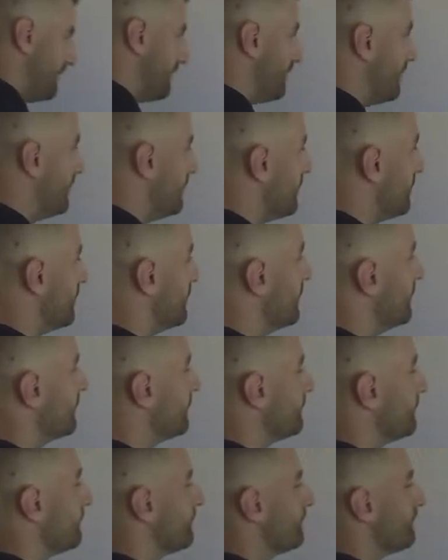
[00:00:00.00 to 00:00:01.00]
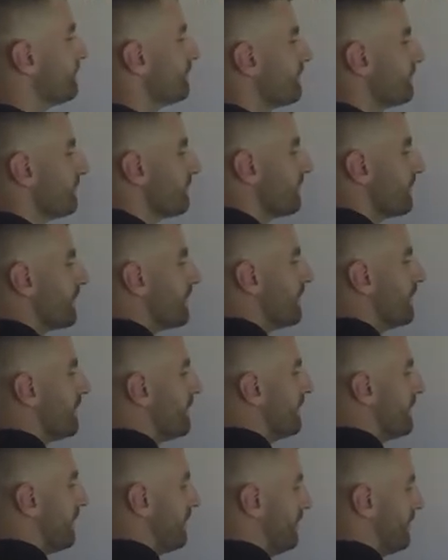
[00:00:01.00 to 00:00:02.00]
to do
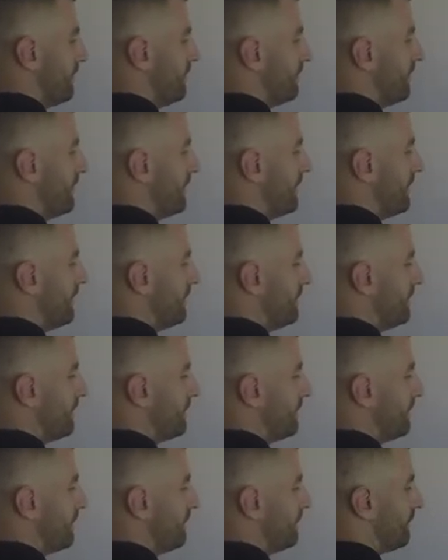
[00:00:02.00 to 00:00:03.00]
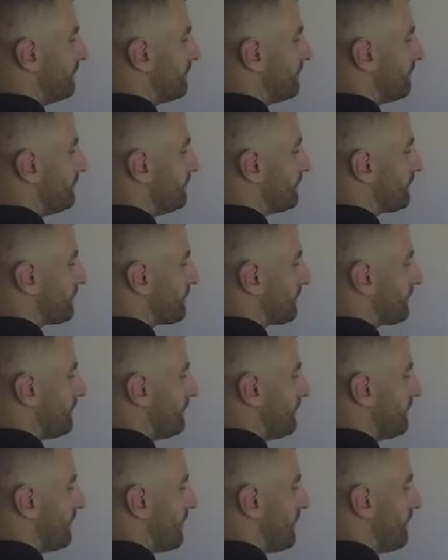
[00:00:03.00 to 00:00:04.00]
is we need to
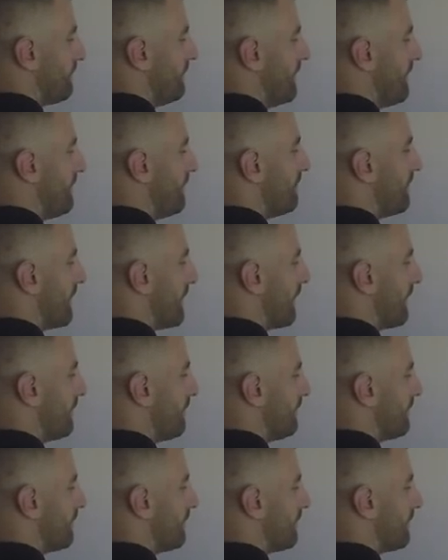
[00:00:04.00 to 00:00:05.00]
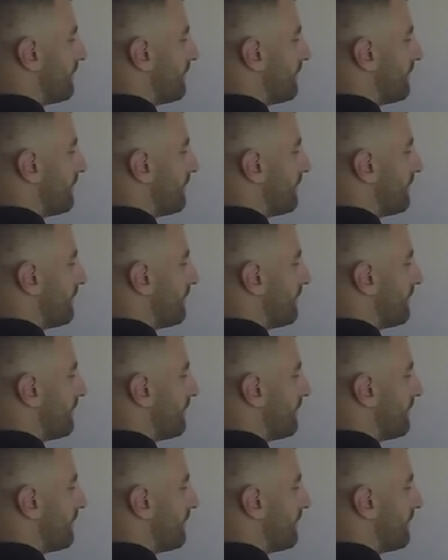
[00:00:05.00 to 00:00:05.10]
minimize